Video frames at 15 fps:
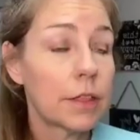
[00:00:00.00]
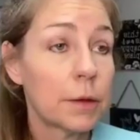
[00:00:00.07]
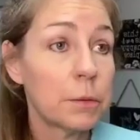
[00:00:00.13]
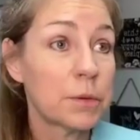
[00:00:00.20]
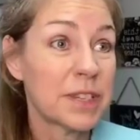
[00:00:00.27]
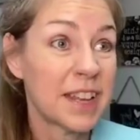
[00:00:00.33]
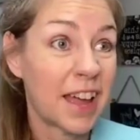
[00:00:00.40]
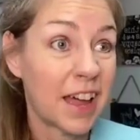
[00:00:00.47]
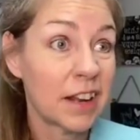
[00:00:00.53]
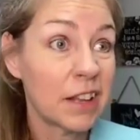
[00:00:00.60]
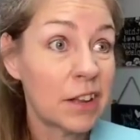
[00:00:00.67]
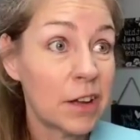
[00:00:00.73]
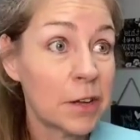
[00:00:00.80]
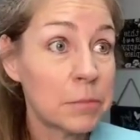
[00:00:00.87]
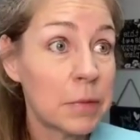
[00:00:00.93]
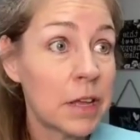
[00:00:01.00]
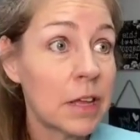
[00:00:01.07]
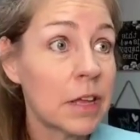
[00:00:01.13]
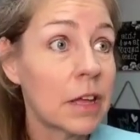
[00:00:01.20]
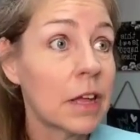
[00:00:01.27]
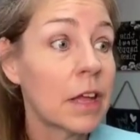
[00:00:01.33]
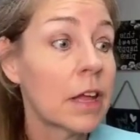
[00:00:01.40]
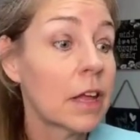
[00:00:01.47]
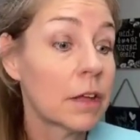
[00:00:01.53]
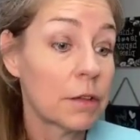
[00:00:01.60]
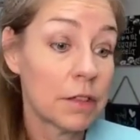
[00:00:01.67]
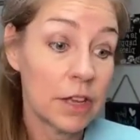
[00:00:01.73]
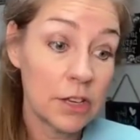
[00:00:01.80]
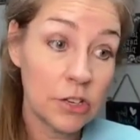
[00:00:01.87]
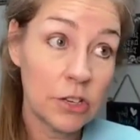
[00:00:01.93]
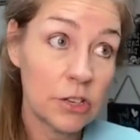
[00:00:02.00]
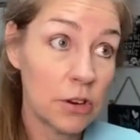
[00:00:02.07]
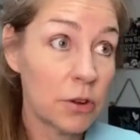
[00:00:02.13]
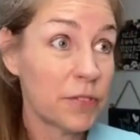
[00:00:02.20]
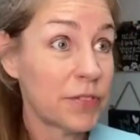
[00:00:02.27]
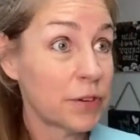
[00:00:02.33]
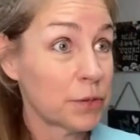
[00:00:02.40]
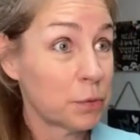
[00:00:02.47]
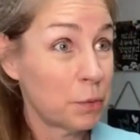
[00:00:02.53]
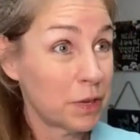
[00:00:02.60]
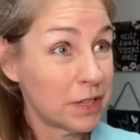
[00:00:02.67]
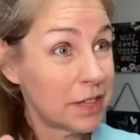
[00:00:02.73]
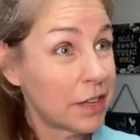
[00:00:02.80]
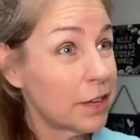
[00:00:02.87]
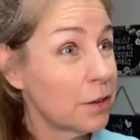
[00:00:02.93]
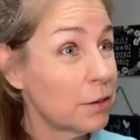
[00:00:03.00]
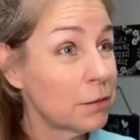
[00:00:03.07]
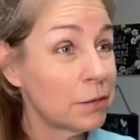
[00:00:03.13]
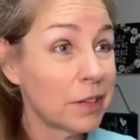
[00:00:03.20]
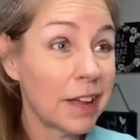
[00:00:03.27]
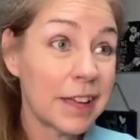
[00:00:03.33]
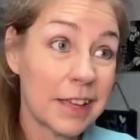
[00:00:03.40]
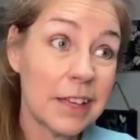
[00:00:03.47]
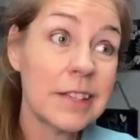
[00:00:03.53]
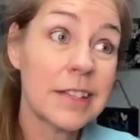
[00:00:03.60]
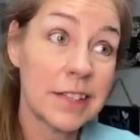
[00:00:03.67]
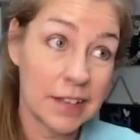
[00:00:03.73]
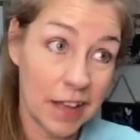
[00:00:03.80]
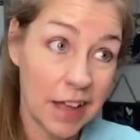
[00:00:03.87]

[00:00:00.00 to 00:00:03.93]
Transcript: They were tattling on me? They should know if there's one thing you don't like, it's